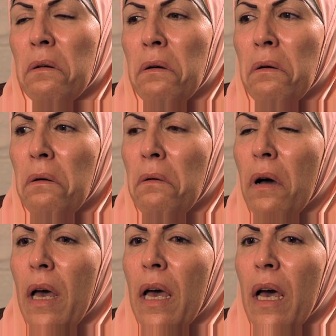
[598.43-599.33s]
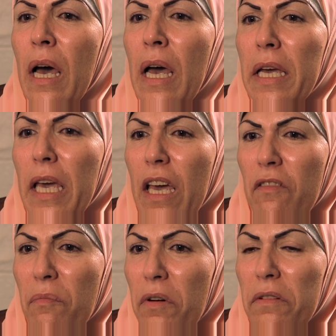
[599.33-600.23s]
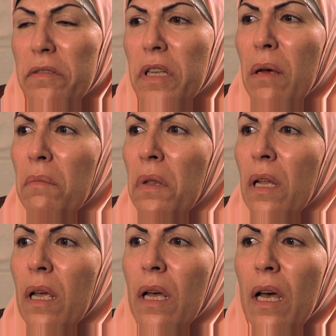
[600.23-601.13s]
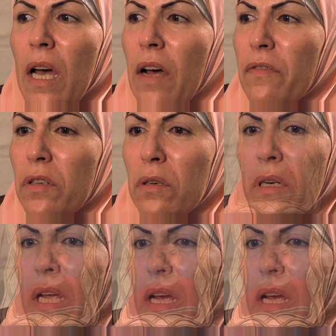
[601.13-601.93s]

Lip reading: who I gave birth to him after